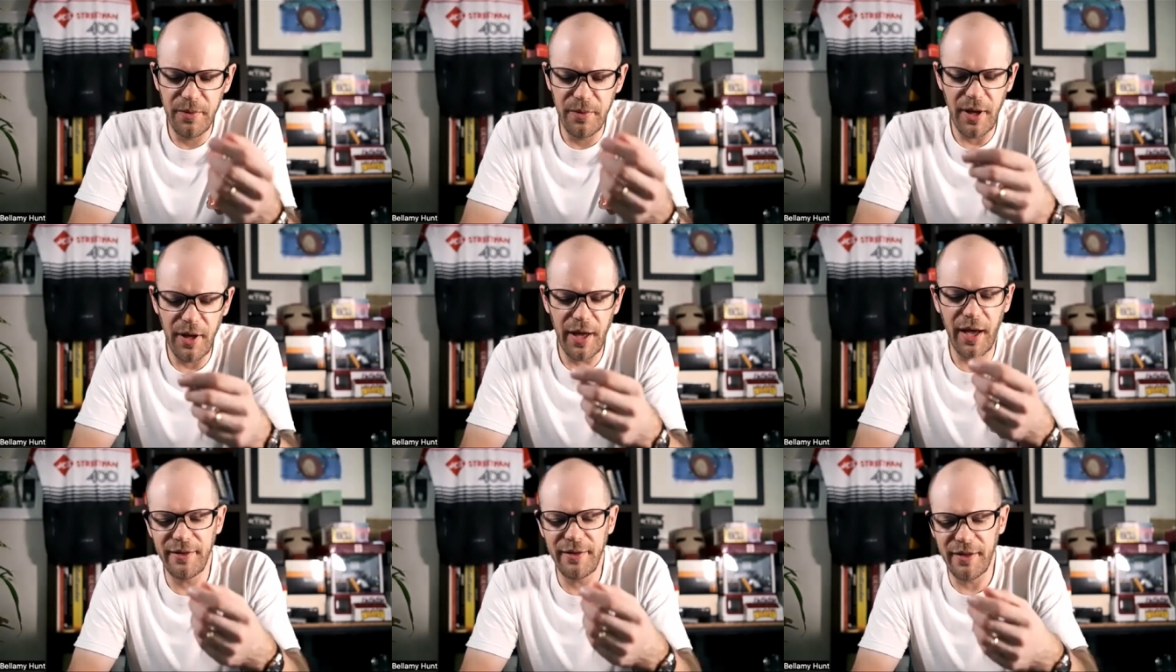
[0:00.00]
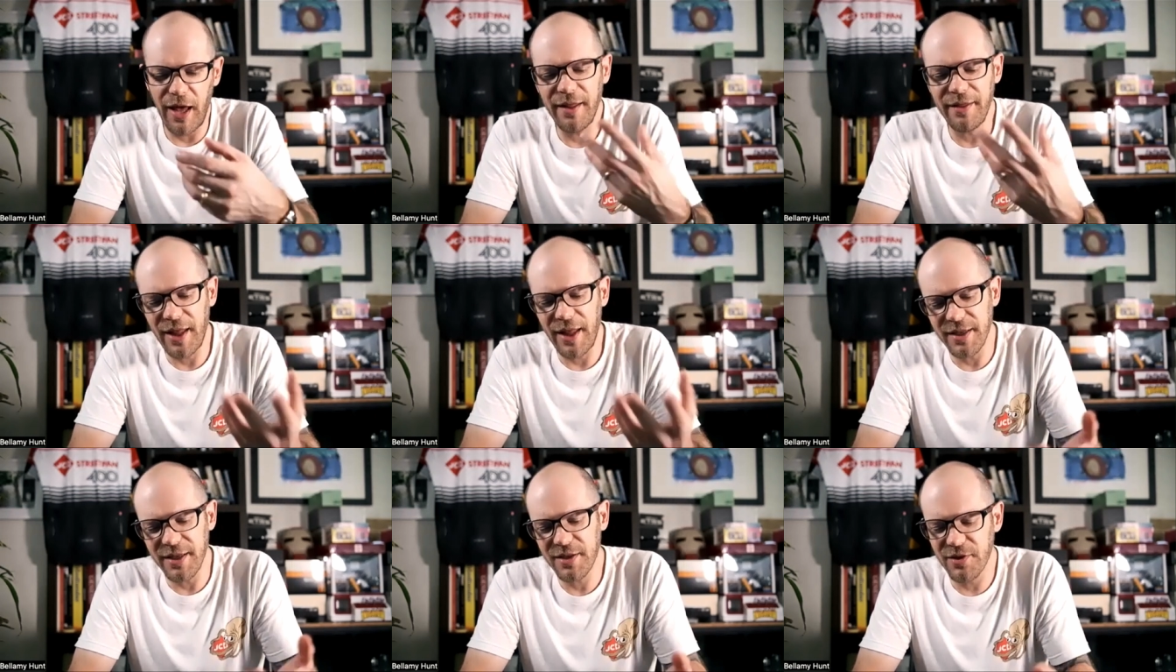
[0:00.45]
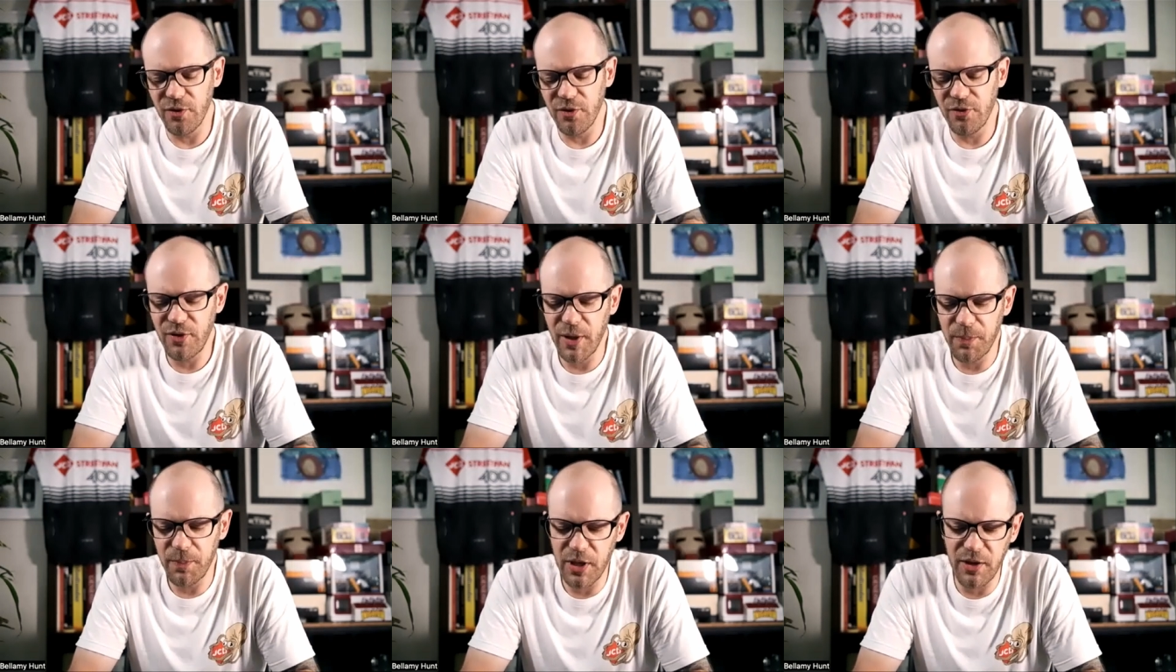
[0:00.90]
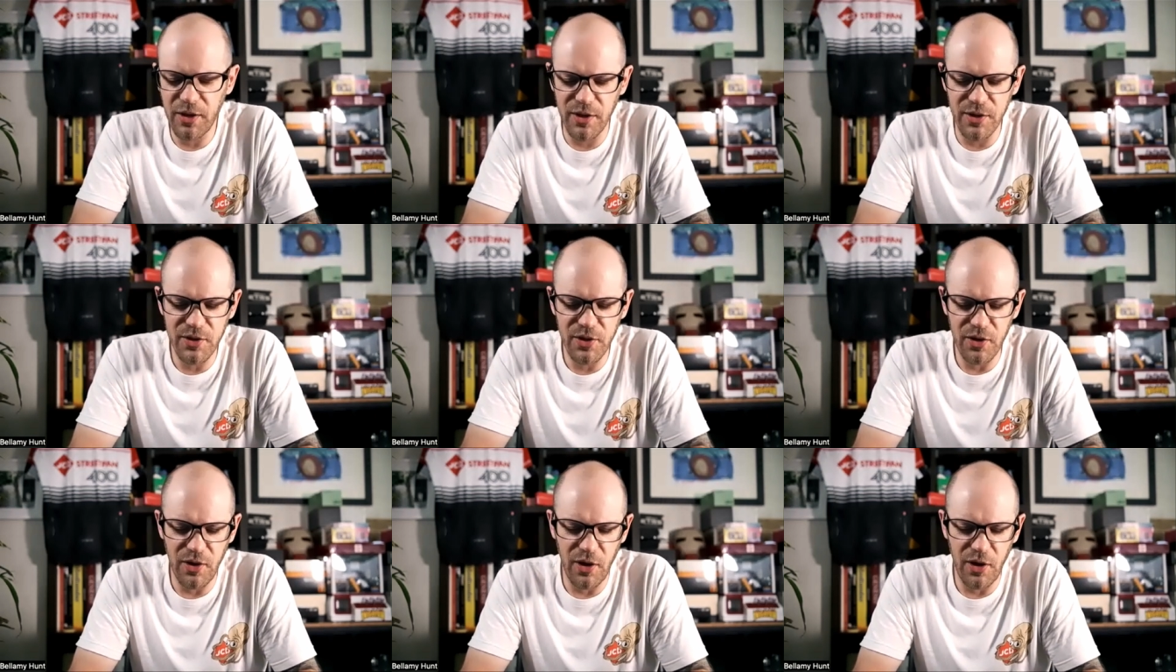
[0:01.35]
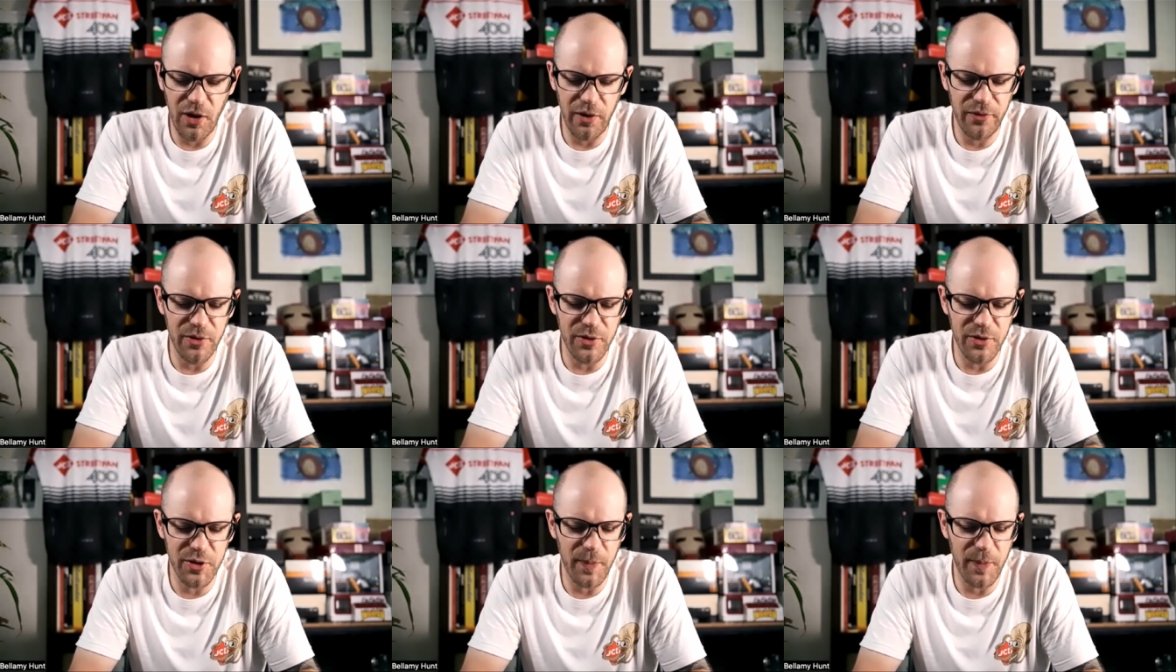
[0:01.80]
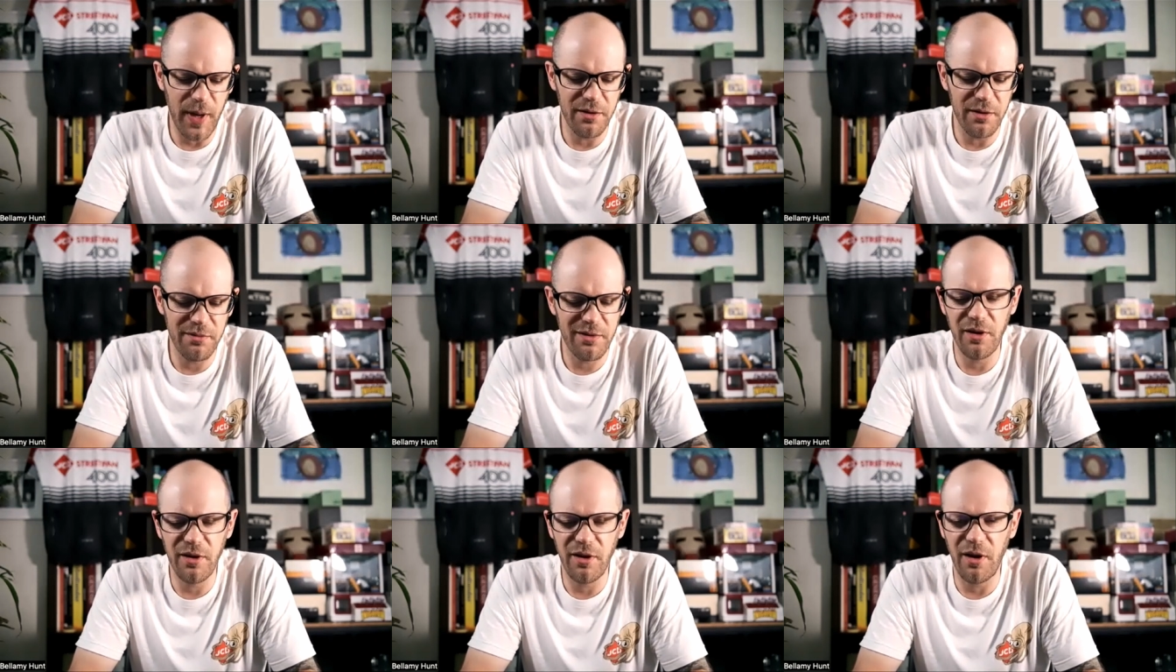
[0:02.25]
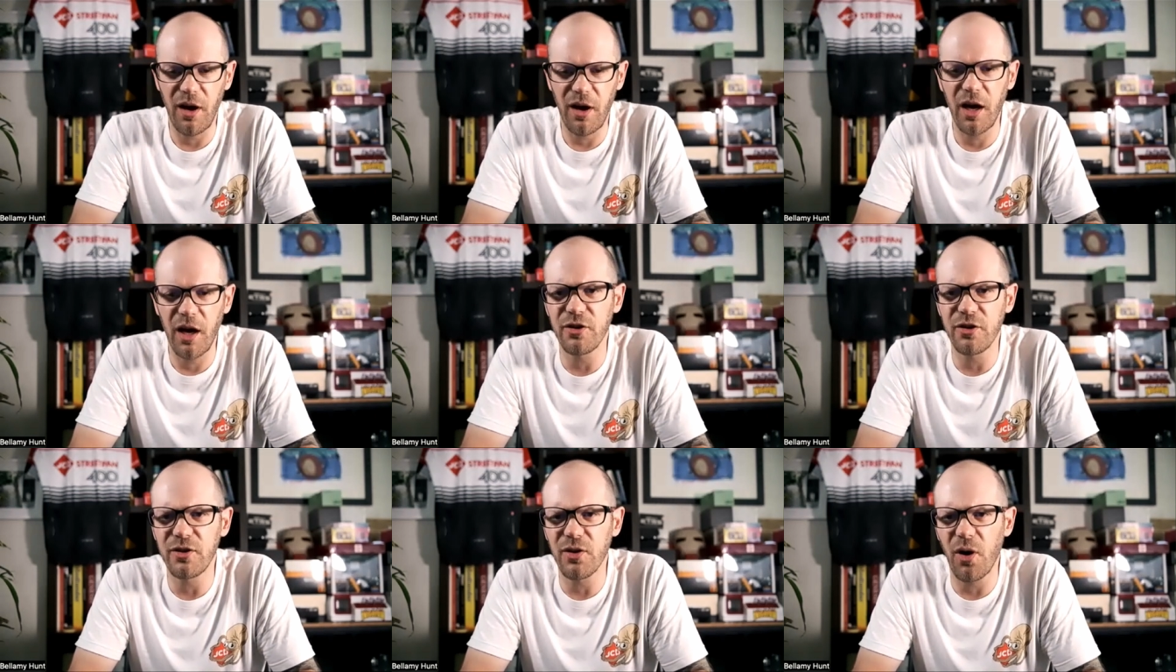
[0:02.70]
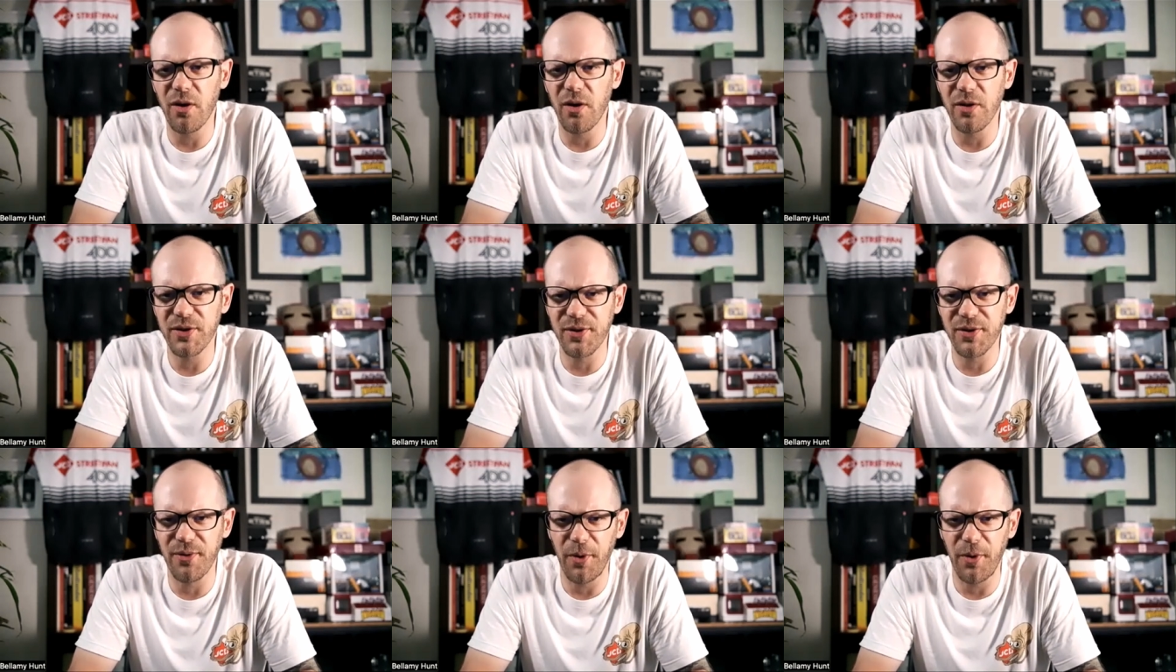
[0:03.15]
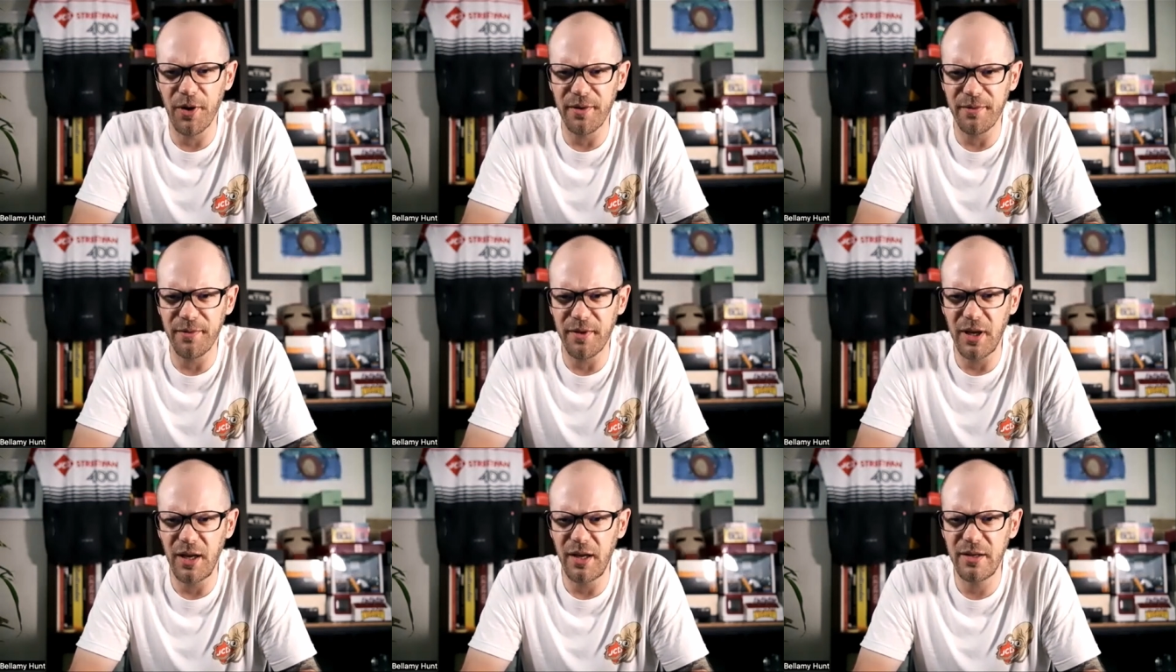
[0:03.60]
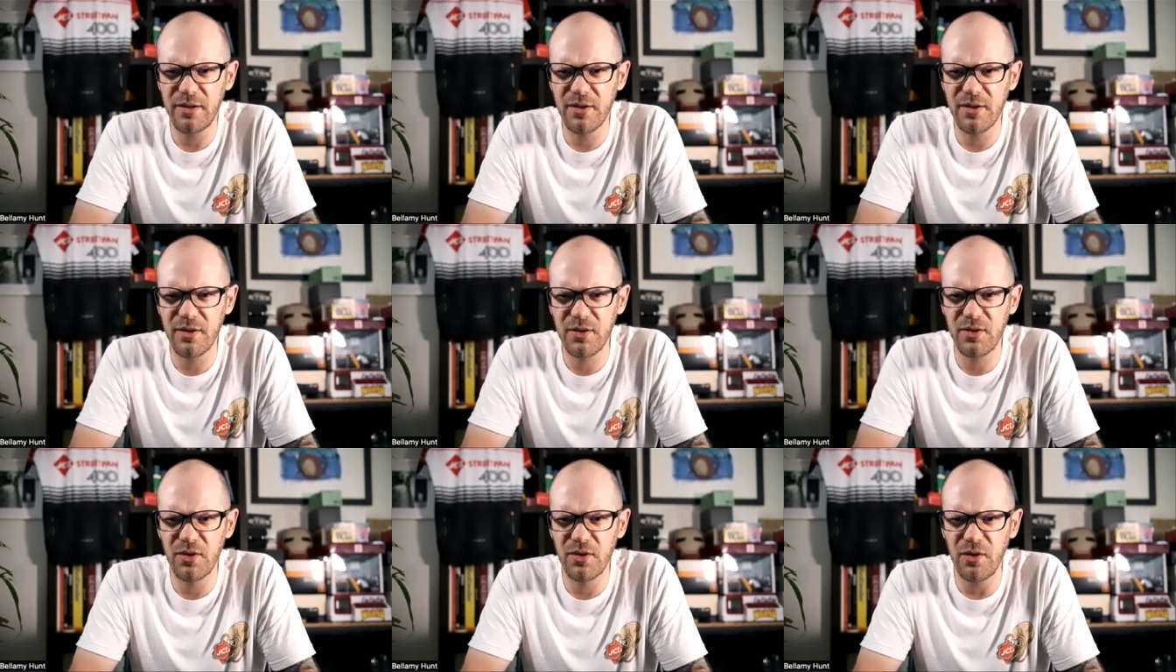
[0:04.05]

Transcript: And, and that's a good thing because you know if you spend hundred dollars on one of these,